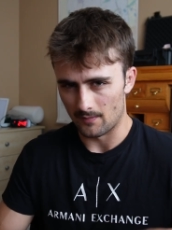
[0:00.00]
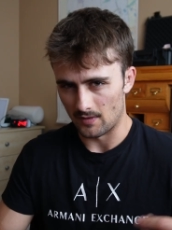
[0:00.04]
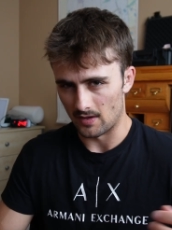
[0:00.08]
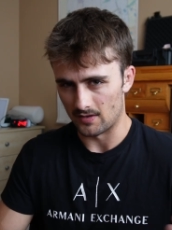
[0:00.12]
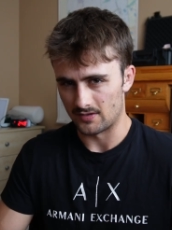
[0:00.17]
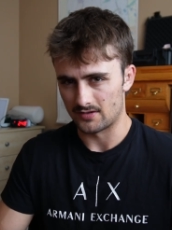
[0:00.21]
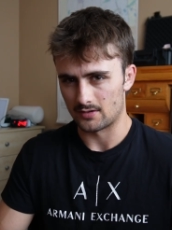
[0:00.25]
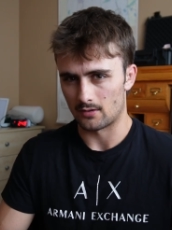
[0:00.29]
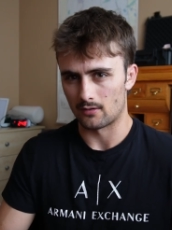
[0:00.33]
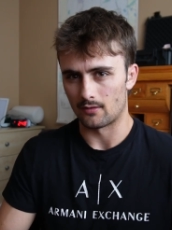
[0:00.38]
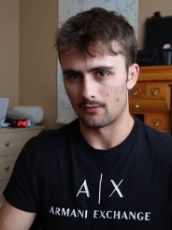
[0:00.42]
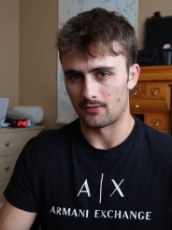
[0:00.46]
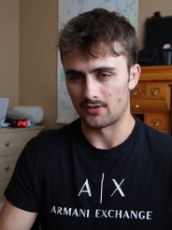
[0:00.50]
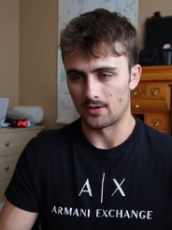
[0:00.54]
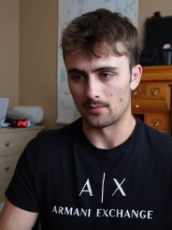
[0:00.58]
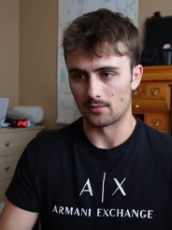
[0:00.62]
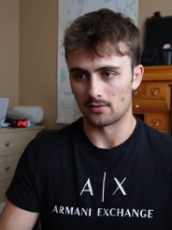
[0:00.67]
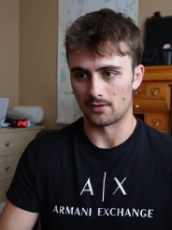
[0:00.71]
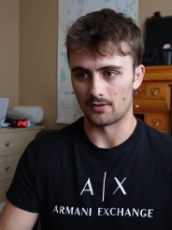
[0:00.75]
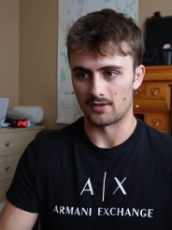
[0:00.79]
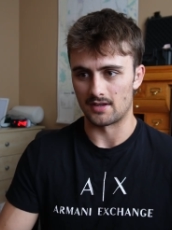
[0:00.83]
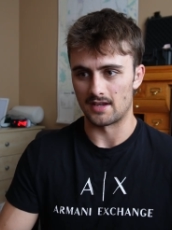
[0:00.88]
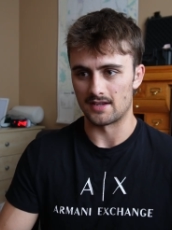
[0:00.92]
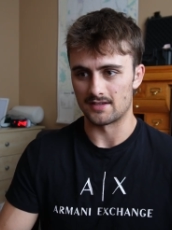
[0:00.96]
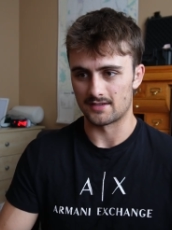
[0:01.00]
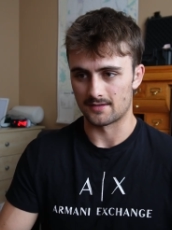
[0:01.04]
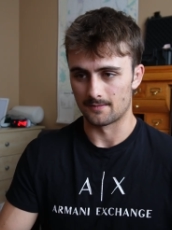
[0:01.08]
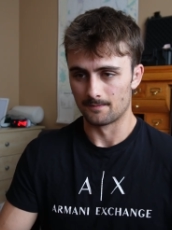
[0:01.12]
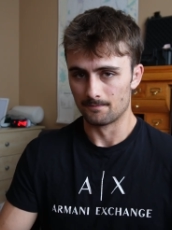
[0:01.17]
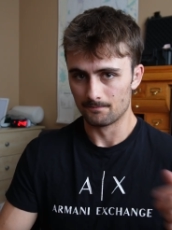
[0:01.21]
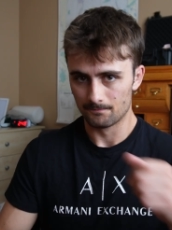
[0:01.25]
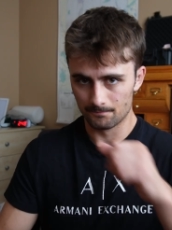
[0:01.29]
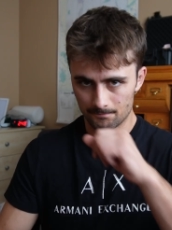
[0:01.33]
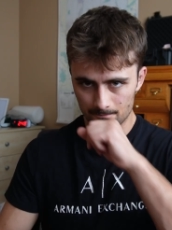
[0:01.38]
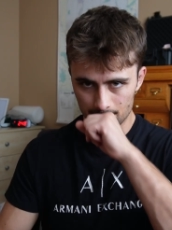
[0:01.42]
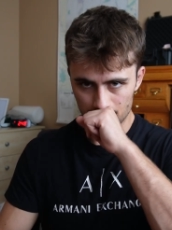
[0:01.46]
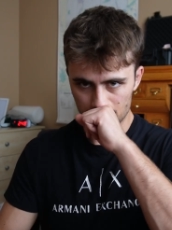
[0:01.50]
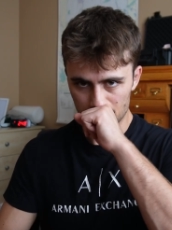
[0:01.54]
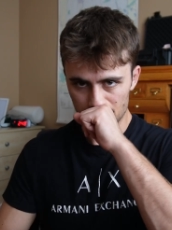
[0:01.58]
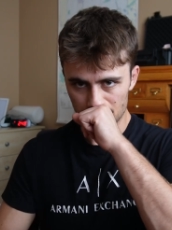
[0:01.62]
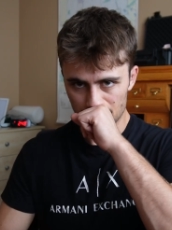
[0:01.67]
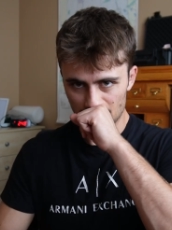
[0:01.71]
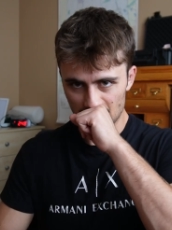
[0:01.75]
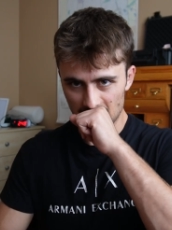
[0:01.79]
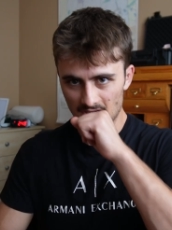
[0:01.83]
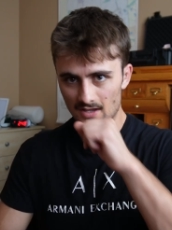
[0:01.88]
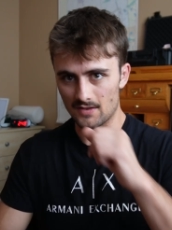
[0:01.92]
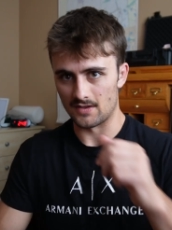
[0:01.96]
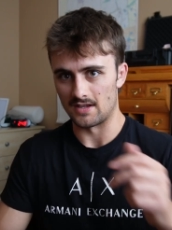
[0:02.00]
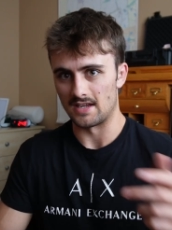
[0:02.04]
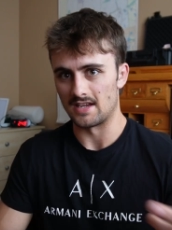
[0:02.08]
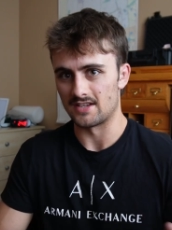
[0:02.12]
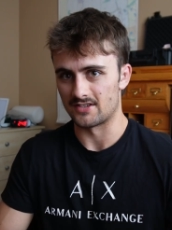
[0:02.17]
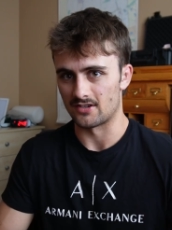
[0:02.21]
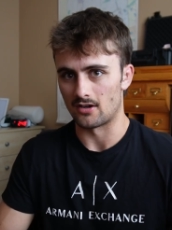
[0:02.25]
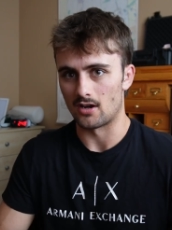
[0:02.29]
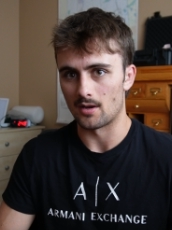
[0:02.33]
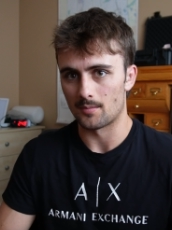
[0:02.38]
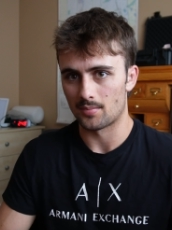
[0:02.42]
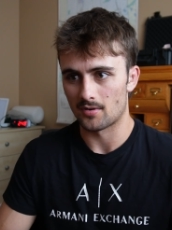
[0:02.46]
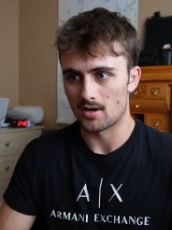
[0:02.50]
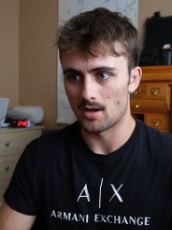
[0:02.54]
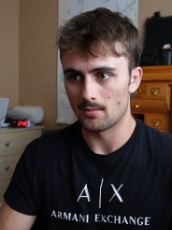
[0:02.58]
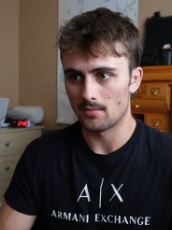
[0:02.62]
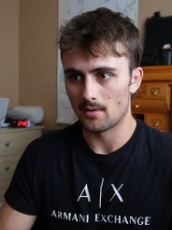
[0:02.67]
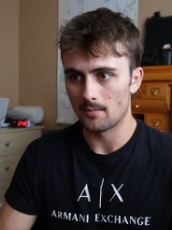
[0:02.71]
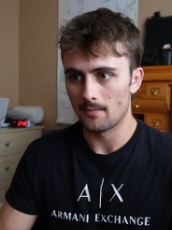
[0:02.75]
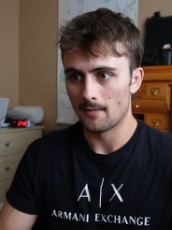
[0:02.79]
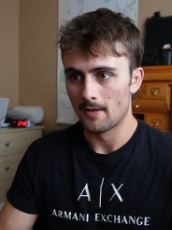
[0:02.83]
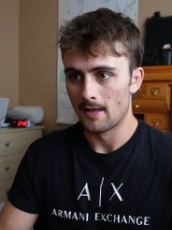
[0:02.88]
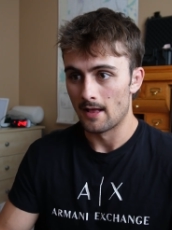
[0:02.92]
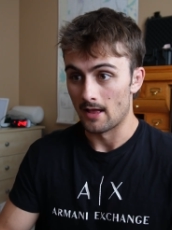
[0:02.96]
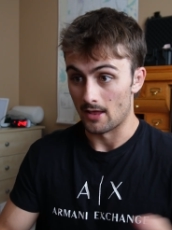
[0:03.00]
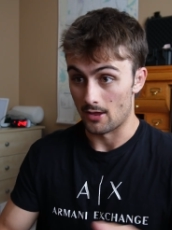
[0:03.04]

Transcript: It's sort of similar to the is-ought problem.